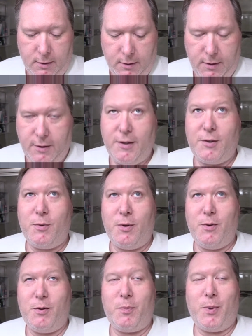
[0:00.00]
this
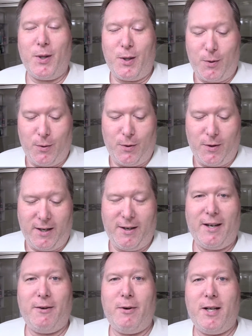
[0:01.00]
one was pretty cool.
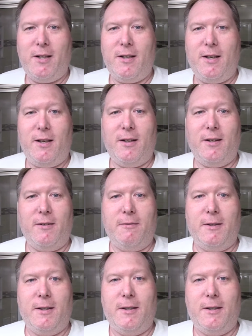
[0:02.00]
I read the